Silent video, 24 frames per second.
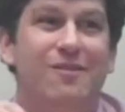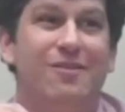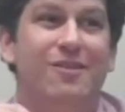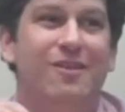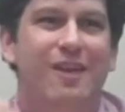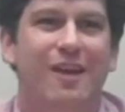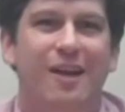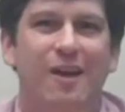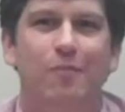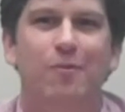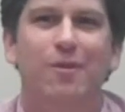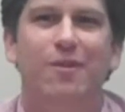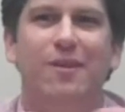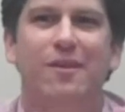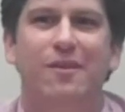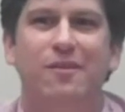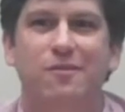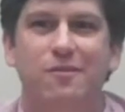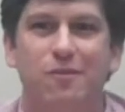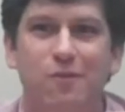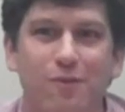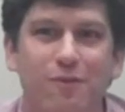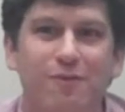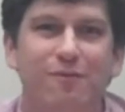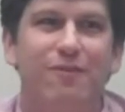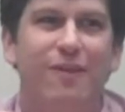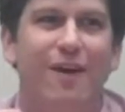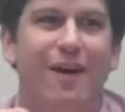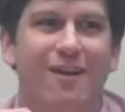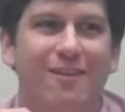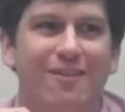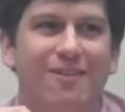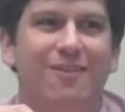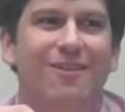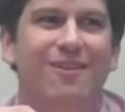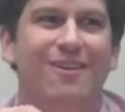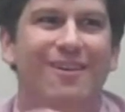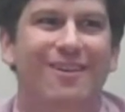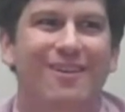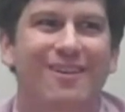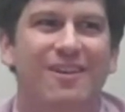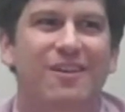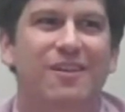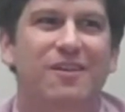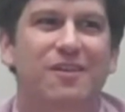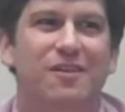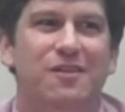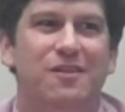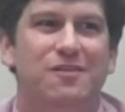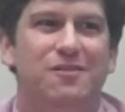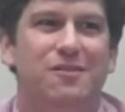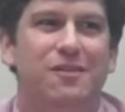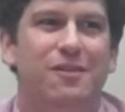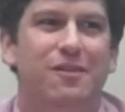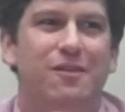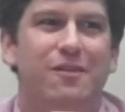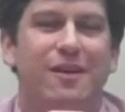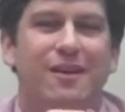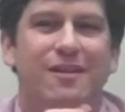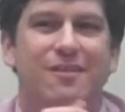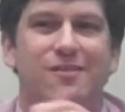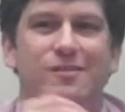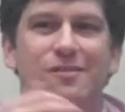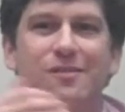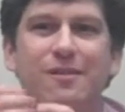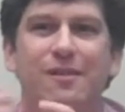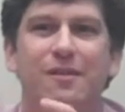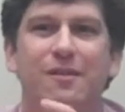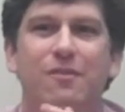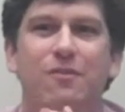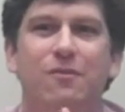There can't be like a Zune factor, so that's